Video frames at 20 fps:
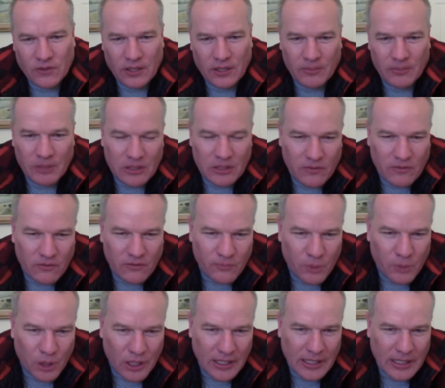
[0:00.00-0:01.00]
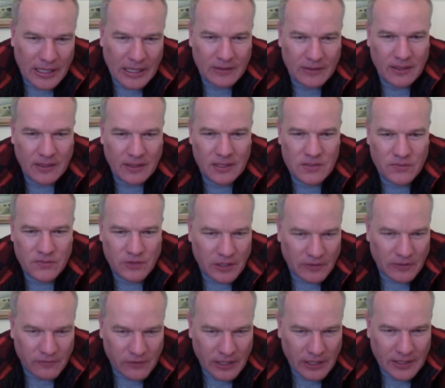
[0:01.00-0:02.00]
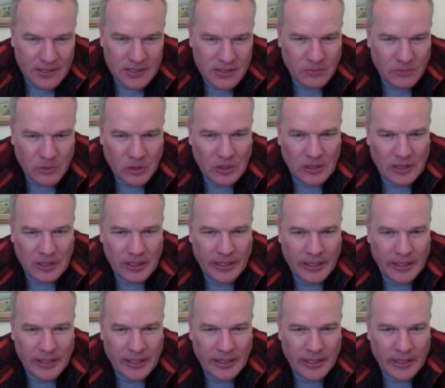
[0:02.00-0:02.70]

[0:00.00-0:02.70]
I mean, you pointed out that it's very flexible.